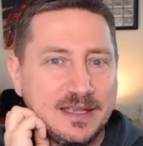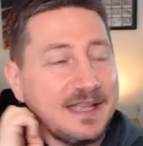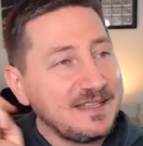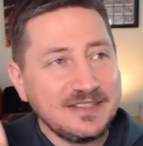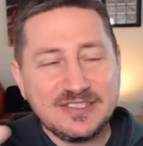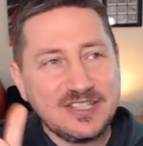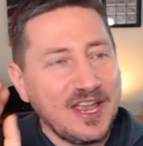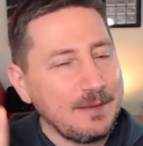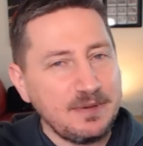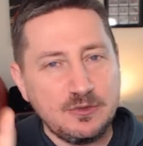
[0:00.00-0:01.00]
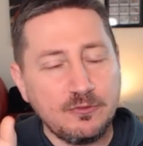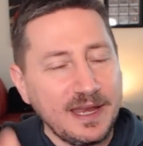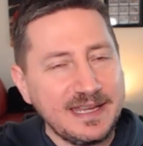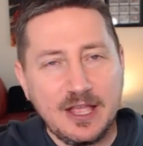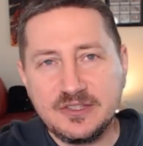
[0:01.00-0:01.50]
It, it's tight be-
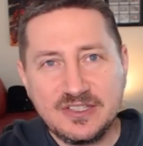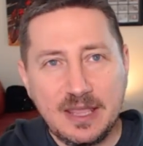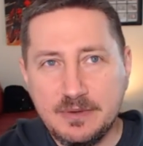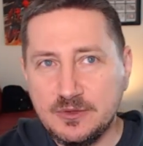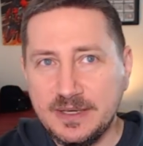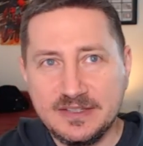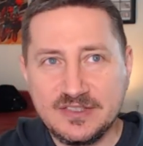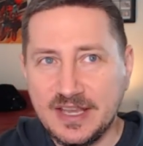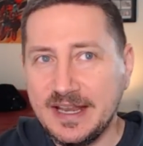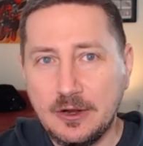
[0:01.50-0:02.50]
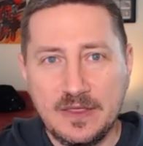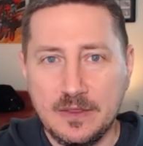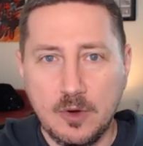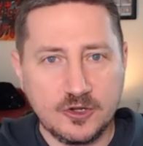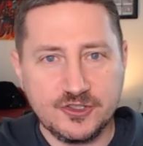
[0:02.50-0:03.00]
right now. It's tight between Inside Out and
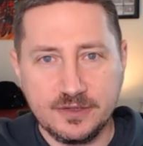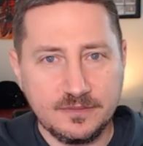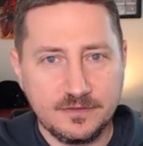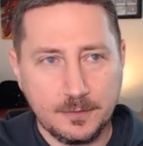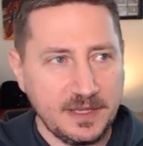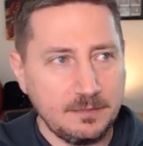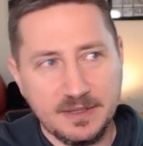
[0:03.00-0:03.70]
The Martian for me.